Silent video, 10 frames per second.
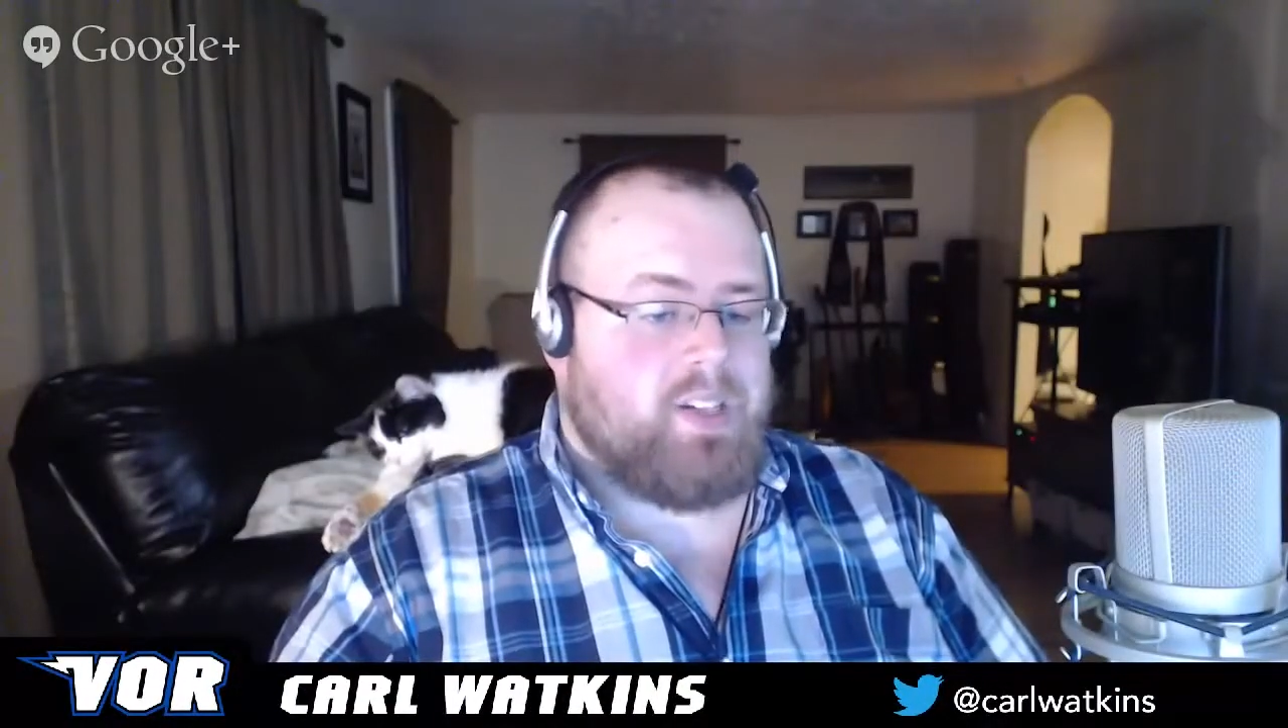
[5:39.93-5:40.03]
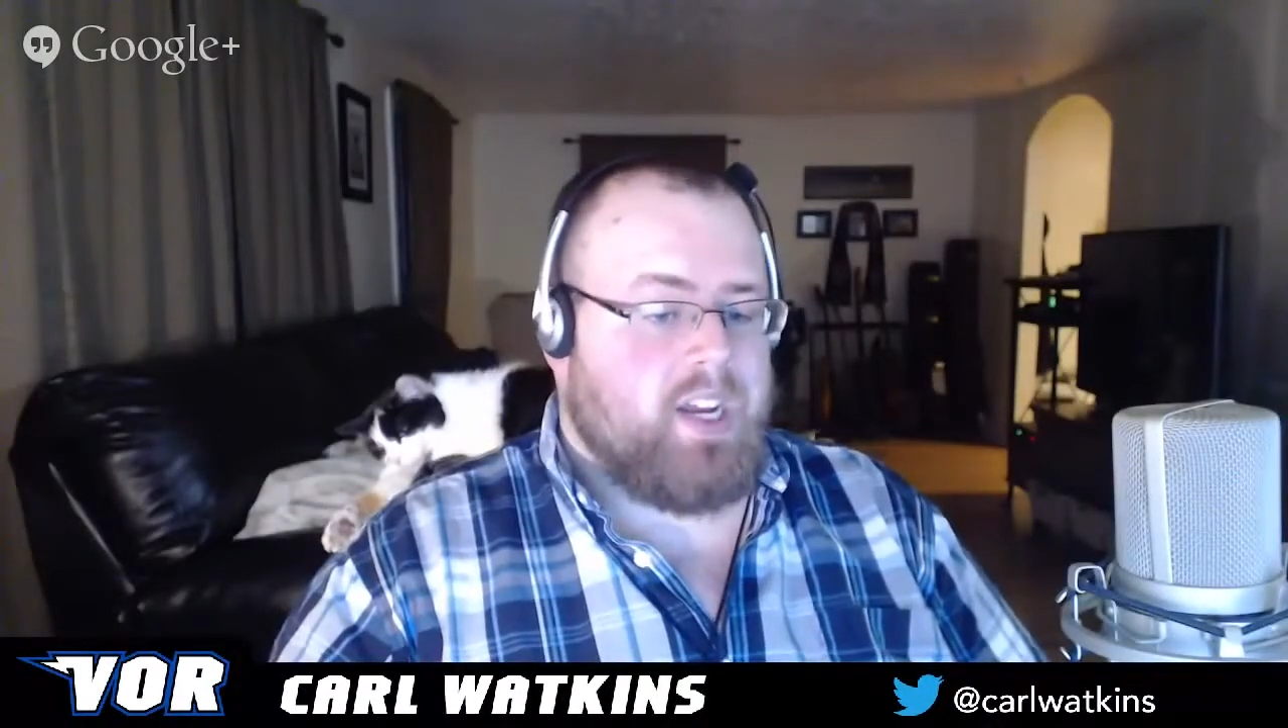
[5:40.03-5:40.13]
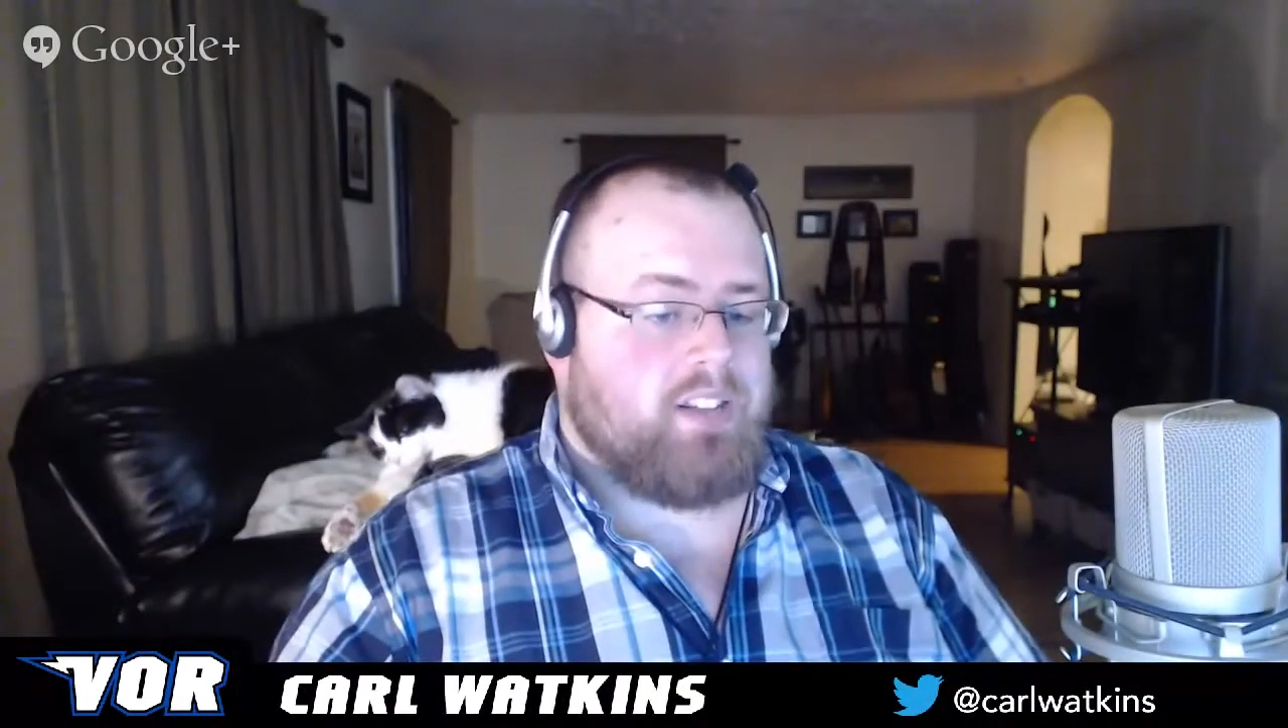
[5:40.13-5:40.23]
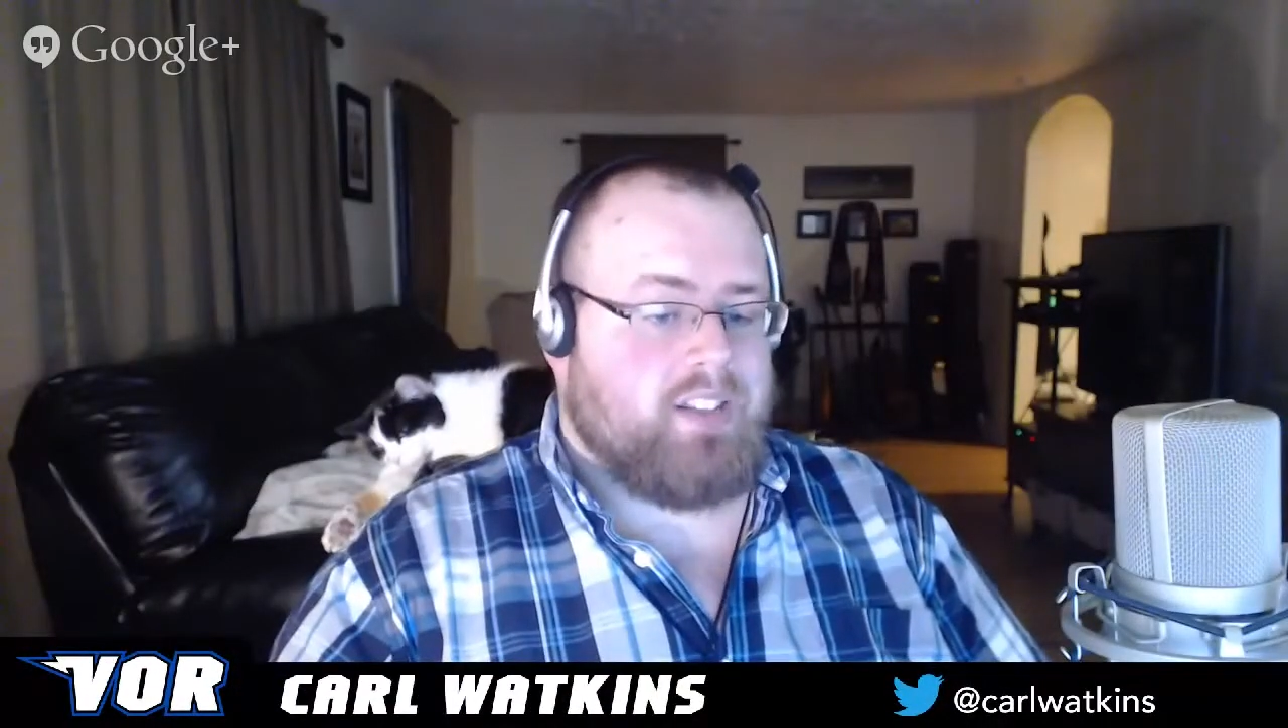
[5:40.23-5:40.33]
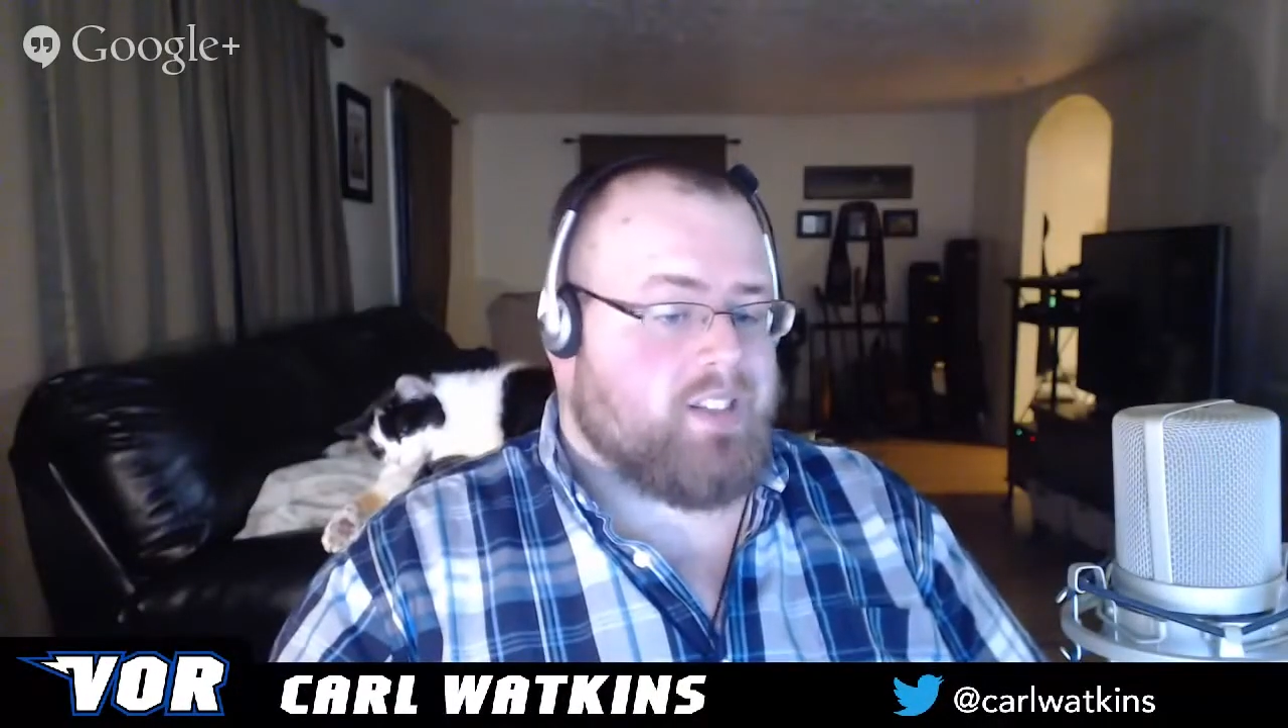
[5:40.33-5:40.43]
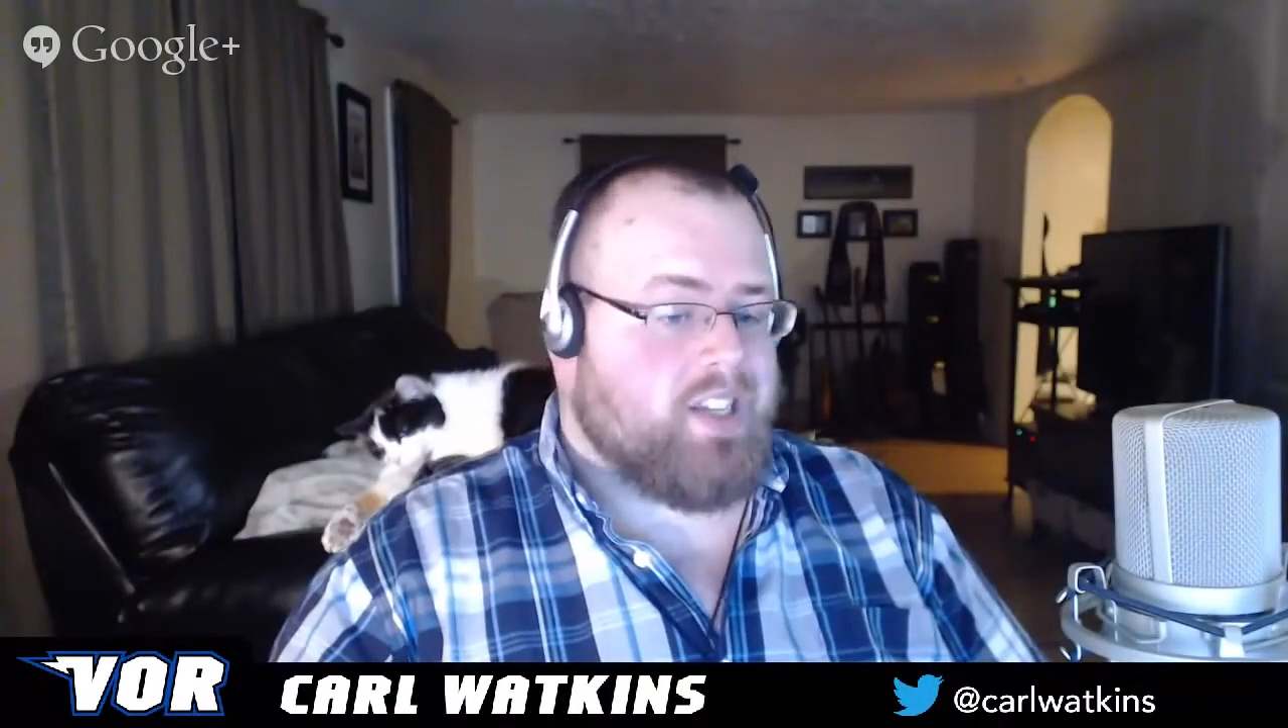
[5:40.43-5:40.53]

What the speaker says: a chance to